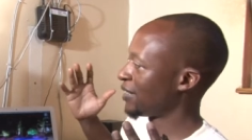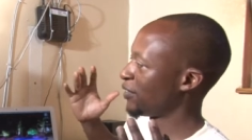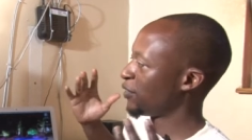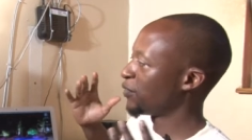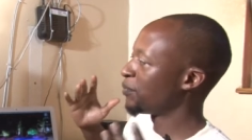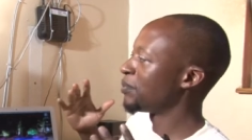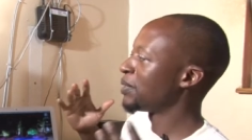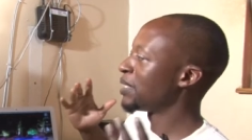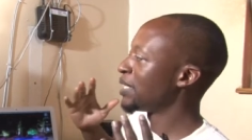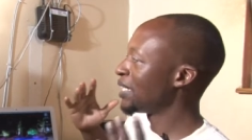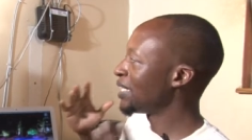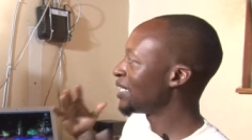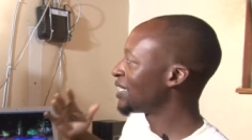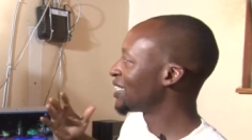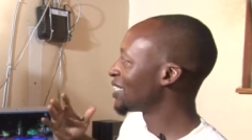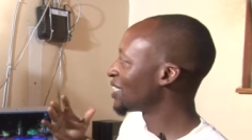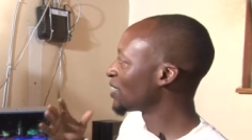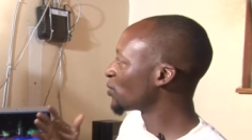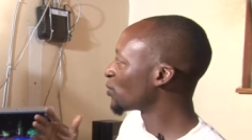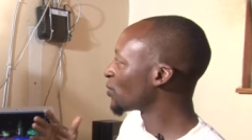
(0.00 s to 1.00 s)
you've been
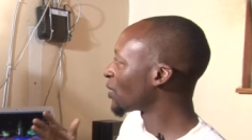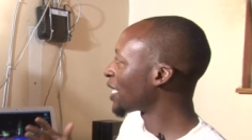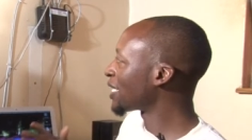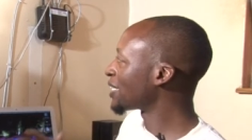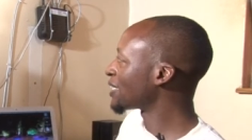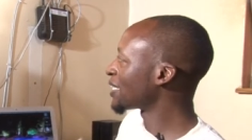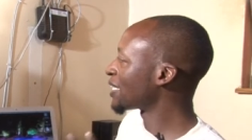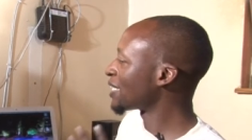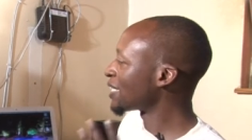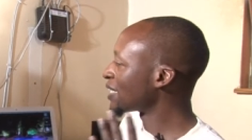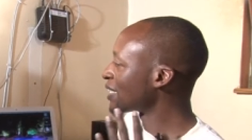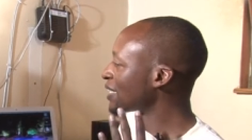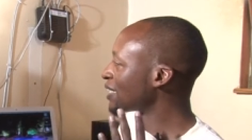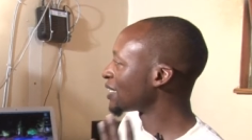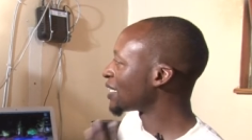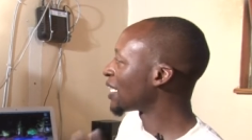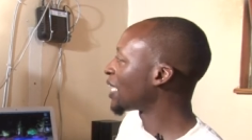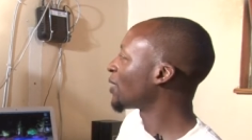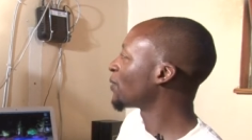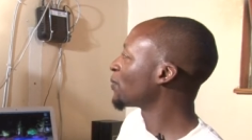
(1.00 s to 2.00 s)
itching to write,
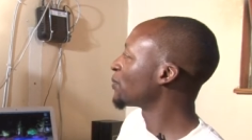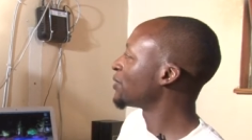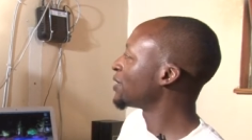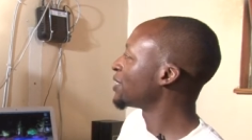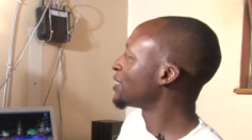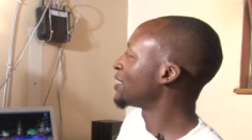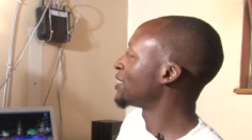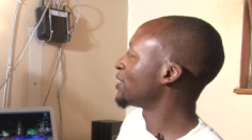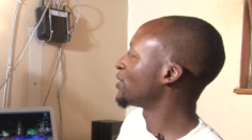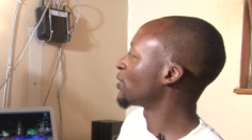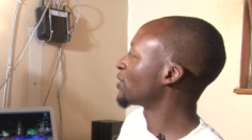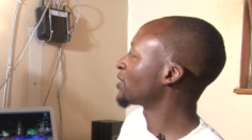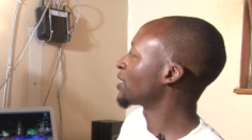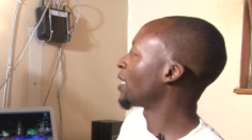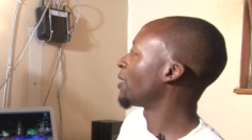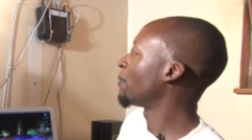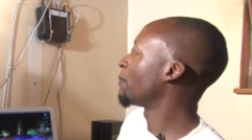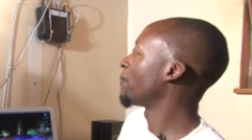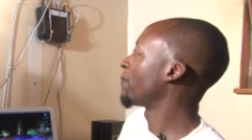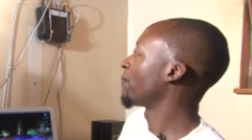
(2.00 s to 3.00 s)
and now this is your
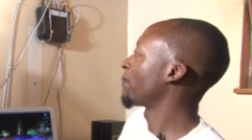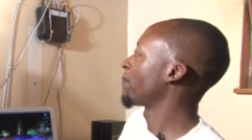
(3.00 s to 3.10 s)
time.